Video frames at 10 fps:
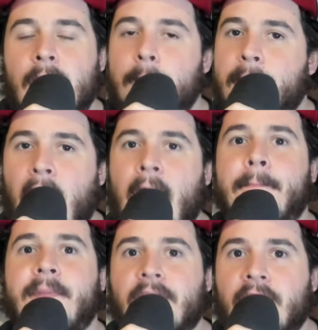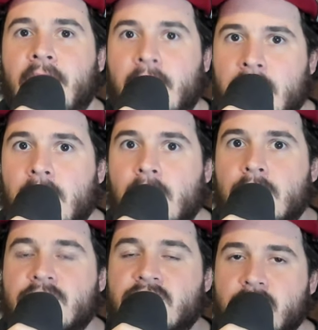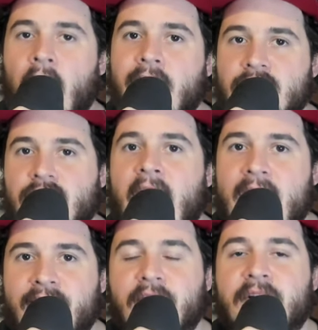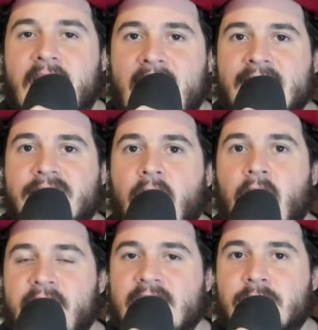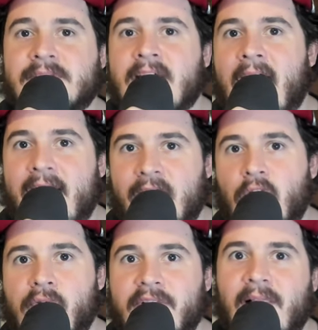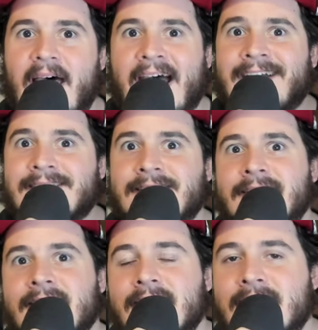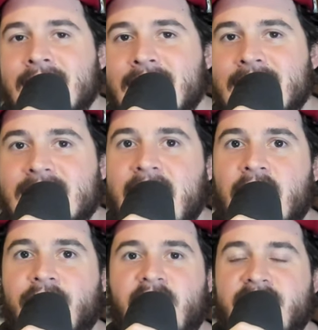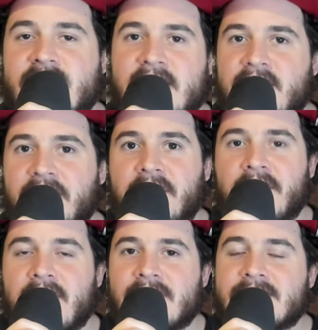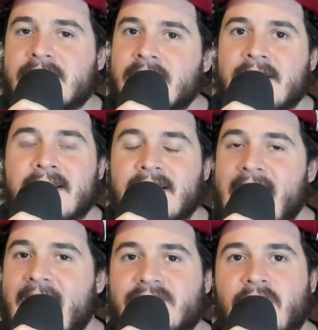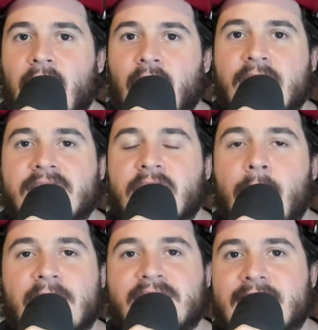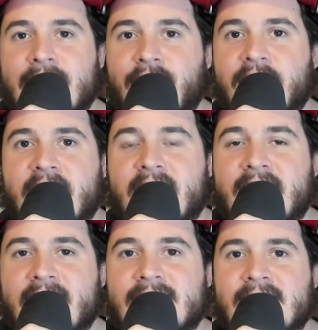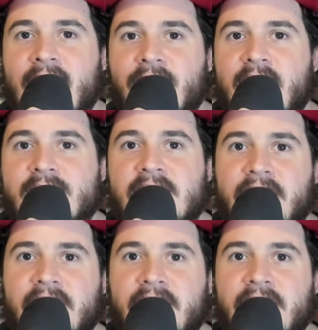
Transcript: popular, strong driver in NASCAR that has retired over the last 10 or 15 years. NASCAR looks so much different than it did 10 or 15